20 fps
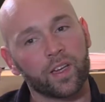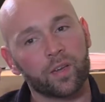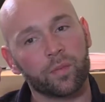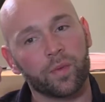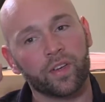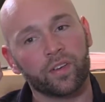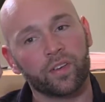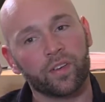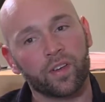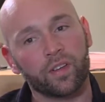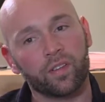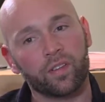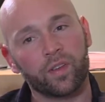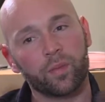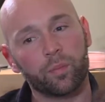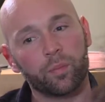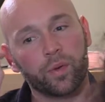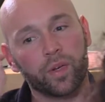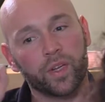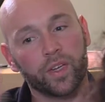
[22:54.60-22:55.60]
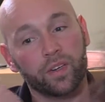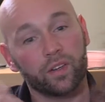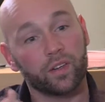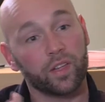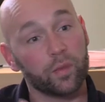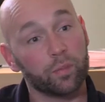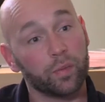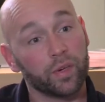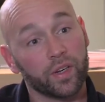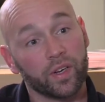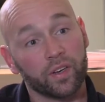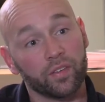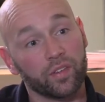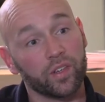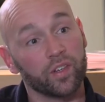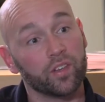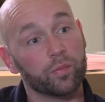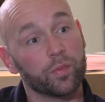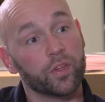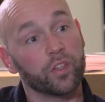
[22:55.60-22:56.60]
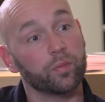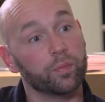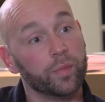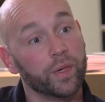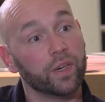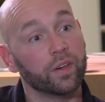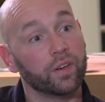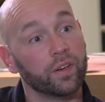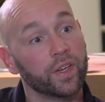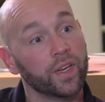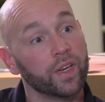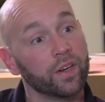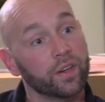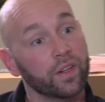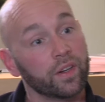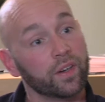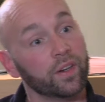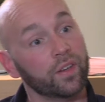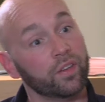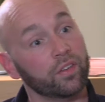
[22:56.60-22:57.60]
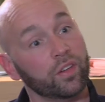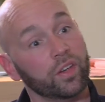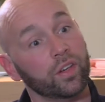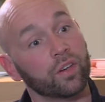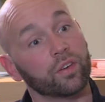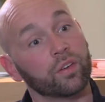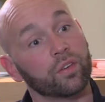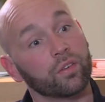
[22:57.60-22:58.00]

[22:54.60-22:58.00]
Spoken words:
imagine that the political implication is much bigger there than it is here.